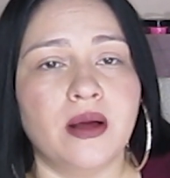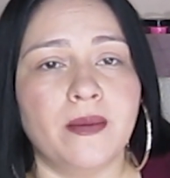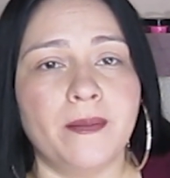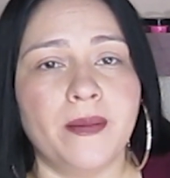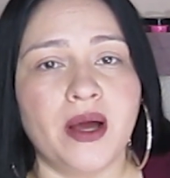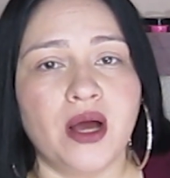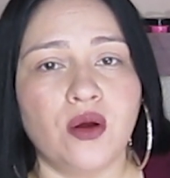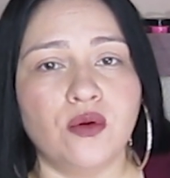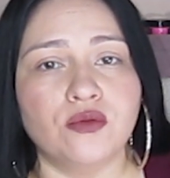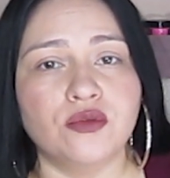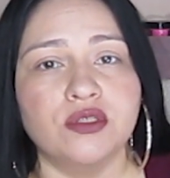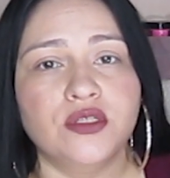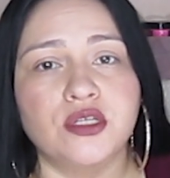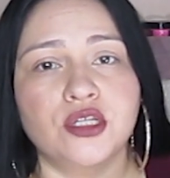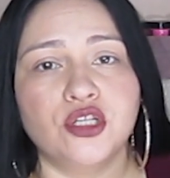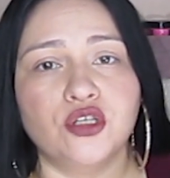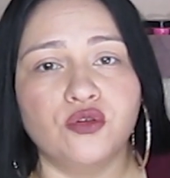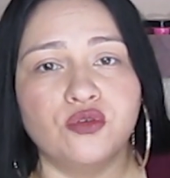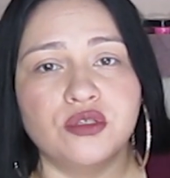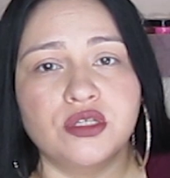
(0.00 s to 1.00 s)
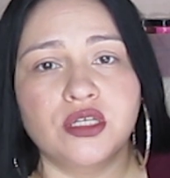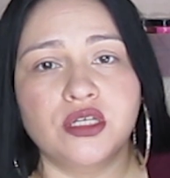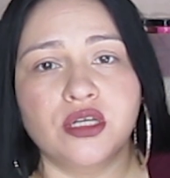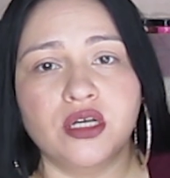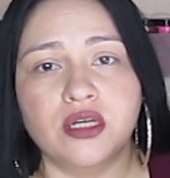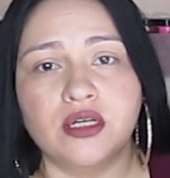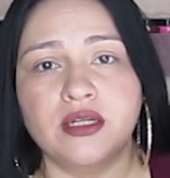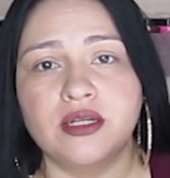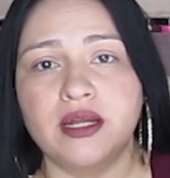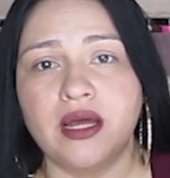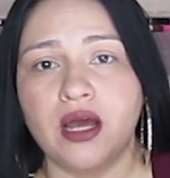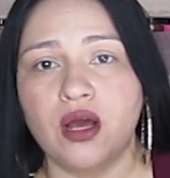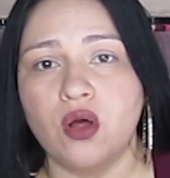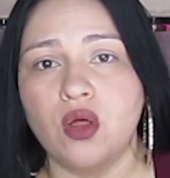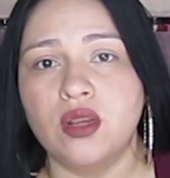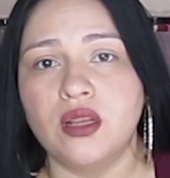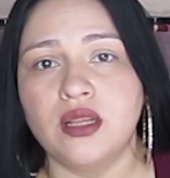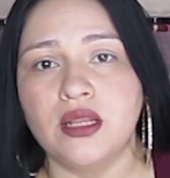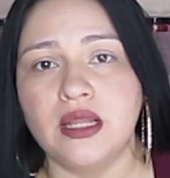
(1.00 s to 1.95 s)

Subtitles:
about using Young Nail